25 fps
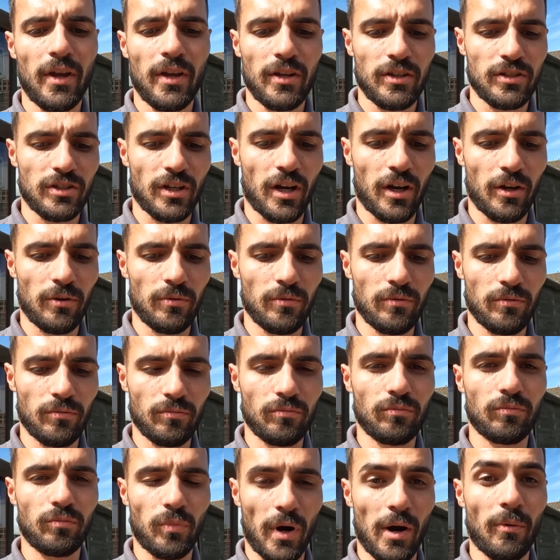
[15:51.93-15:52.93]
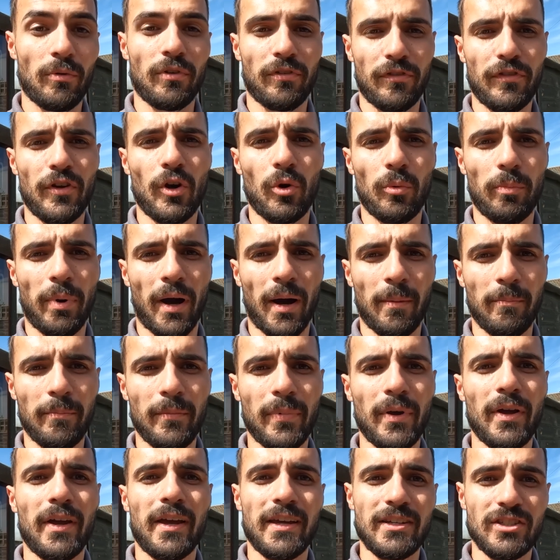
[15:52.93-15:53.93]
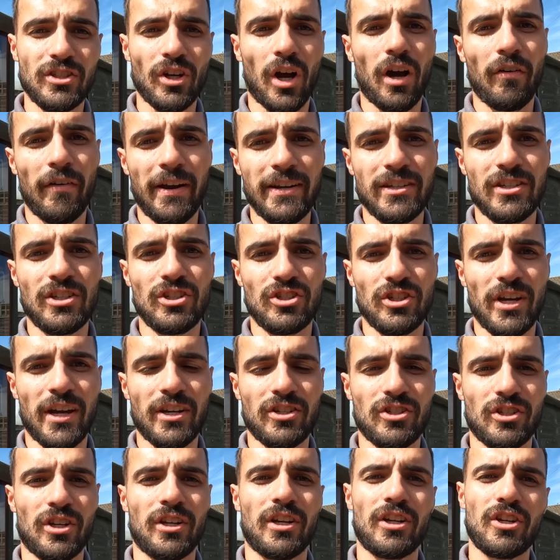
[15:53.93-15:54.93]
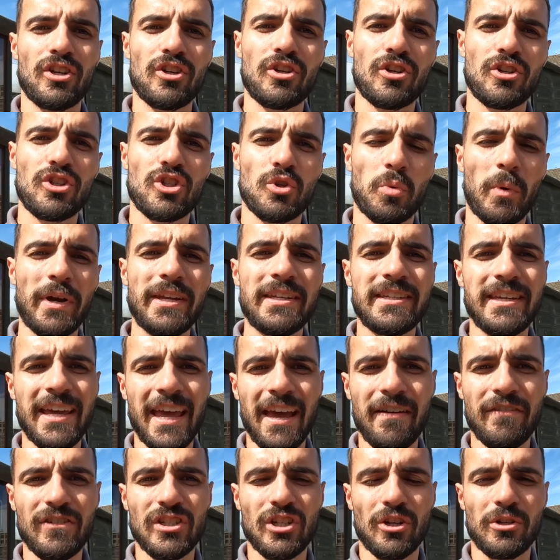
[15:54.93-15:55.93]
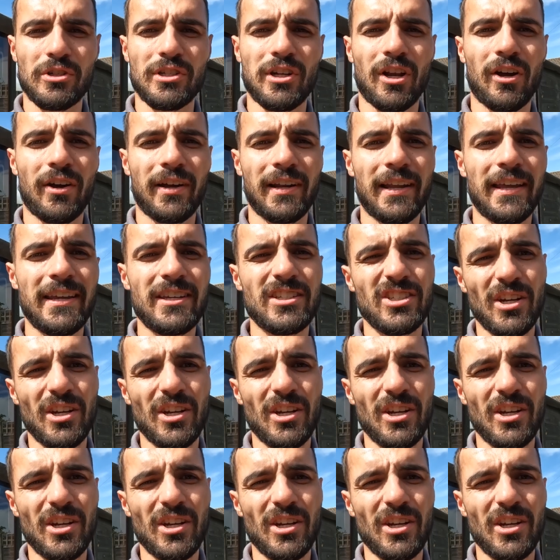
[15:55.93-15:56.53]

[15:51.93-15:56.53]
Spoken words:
So, well, the fuel pump is direct injection and you can tweak it ever so slightly.